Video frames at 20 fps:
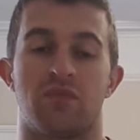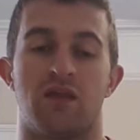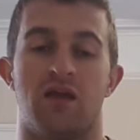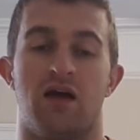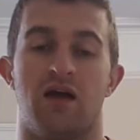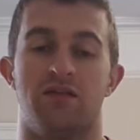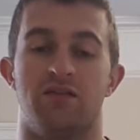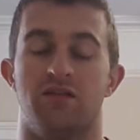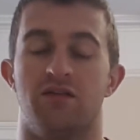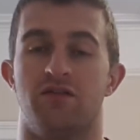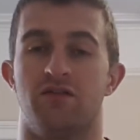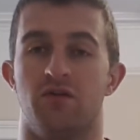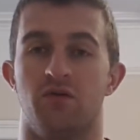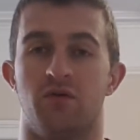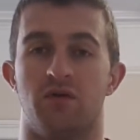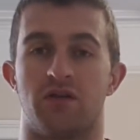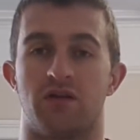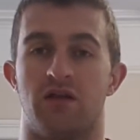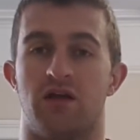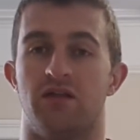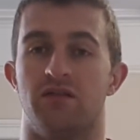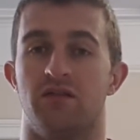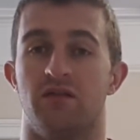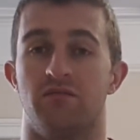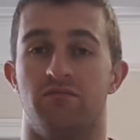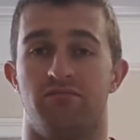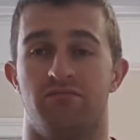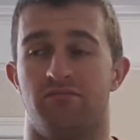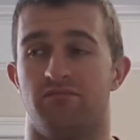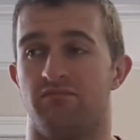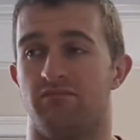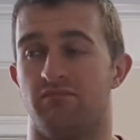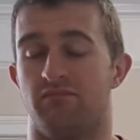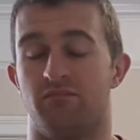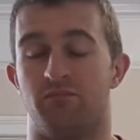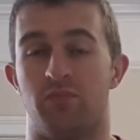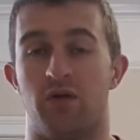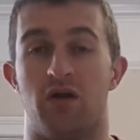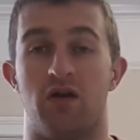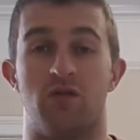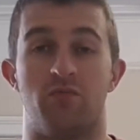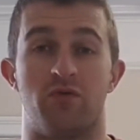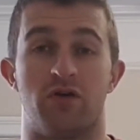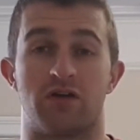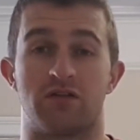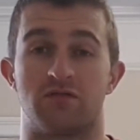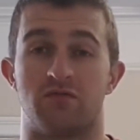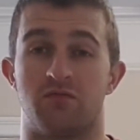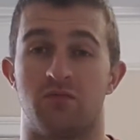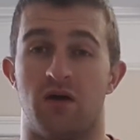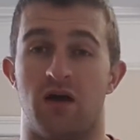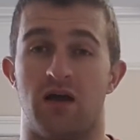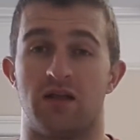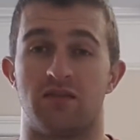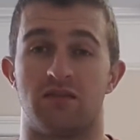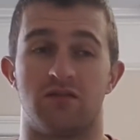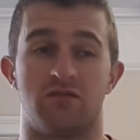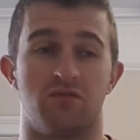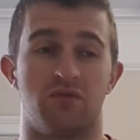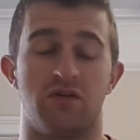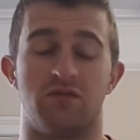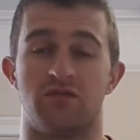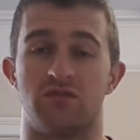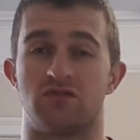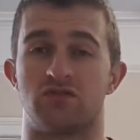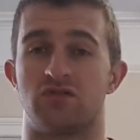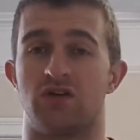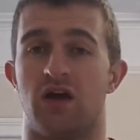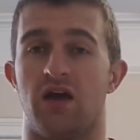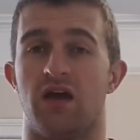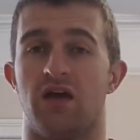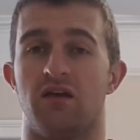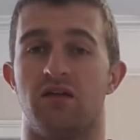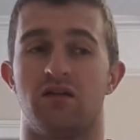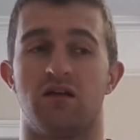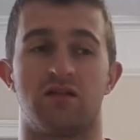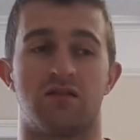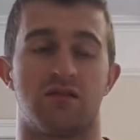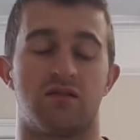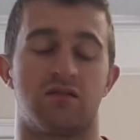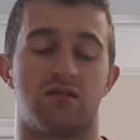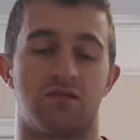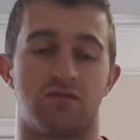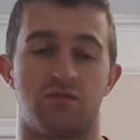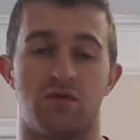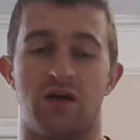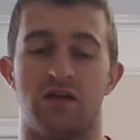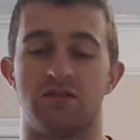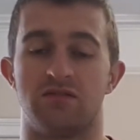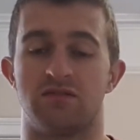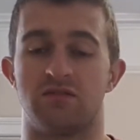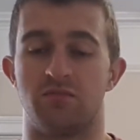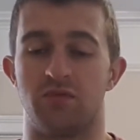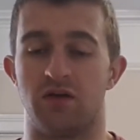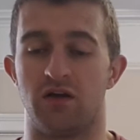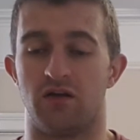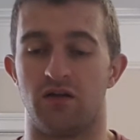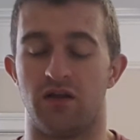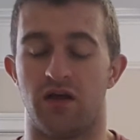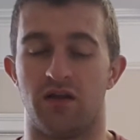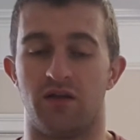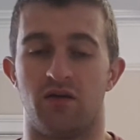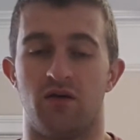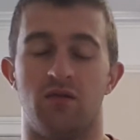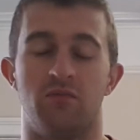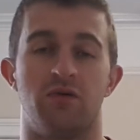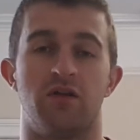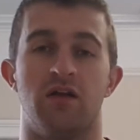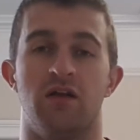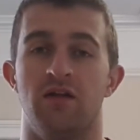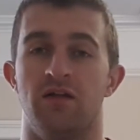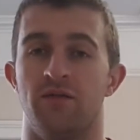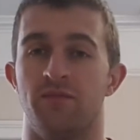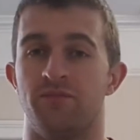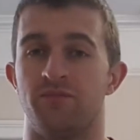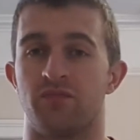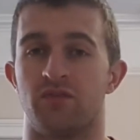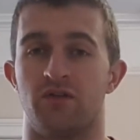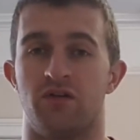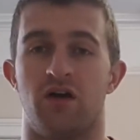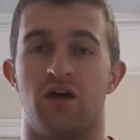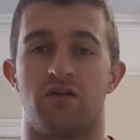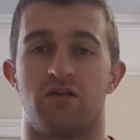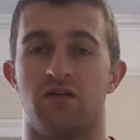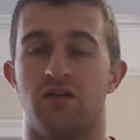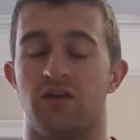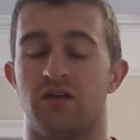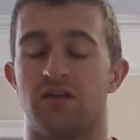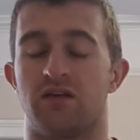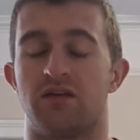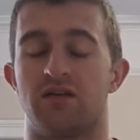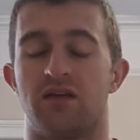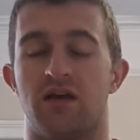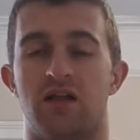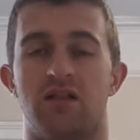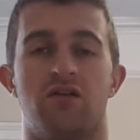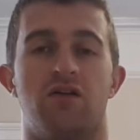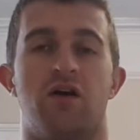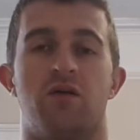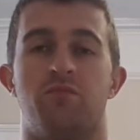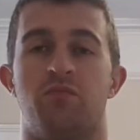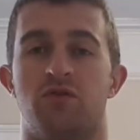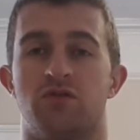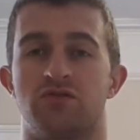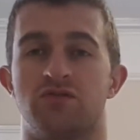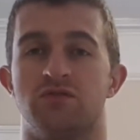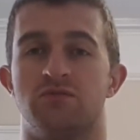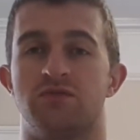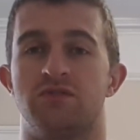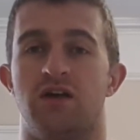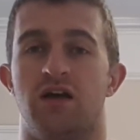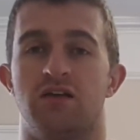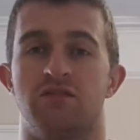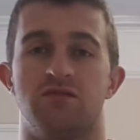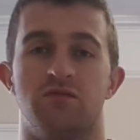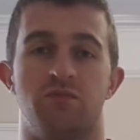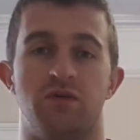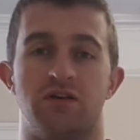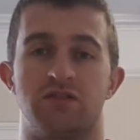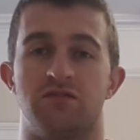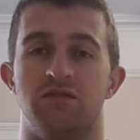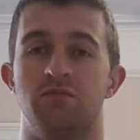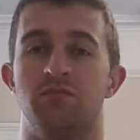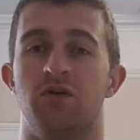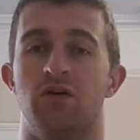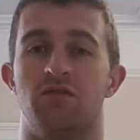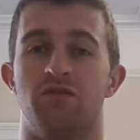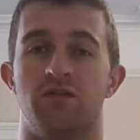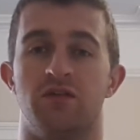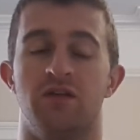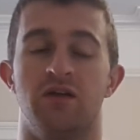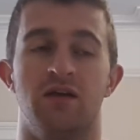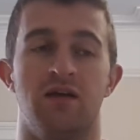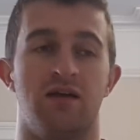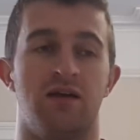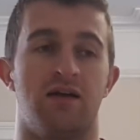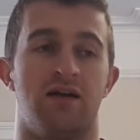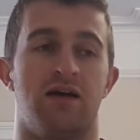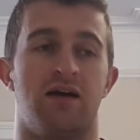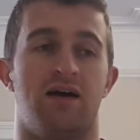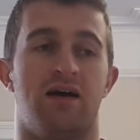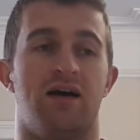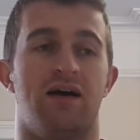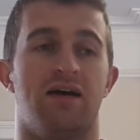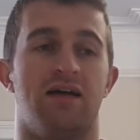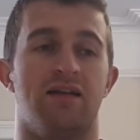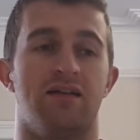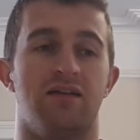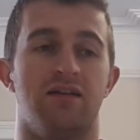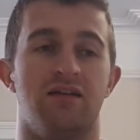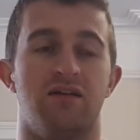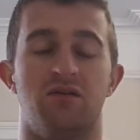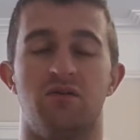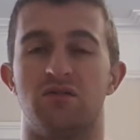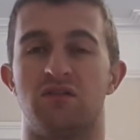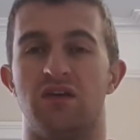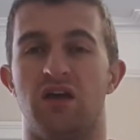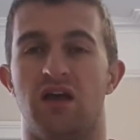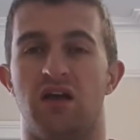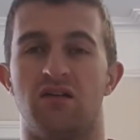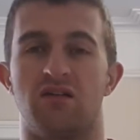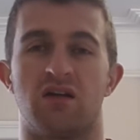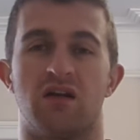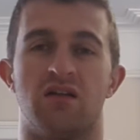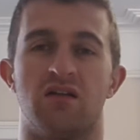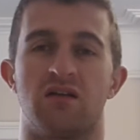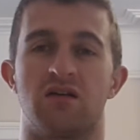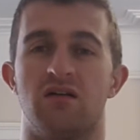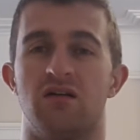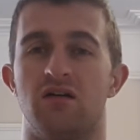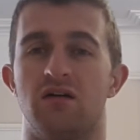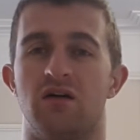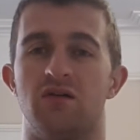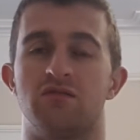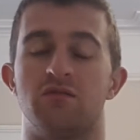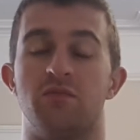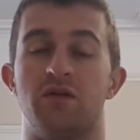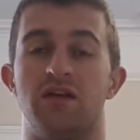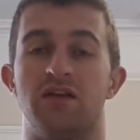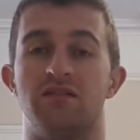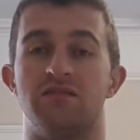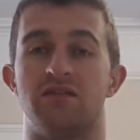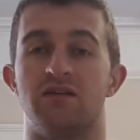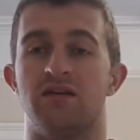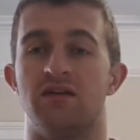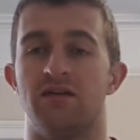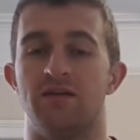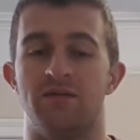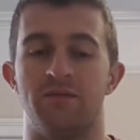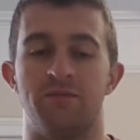and they do it and they barely break sweat, they don't even try, not that sweating's the be all and end all, but they're not, you can tell they're not pushing themselves, they're basically bluffing, and you know at the end they're kind of thinking, oh, that was a bit easy.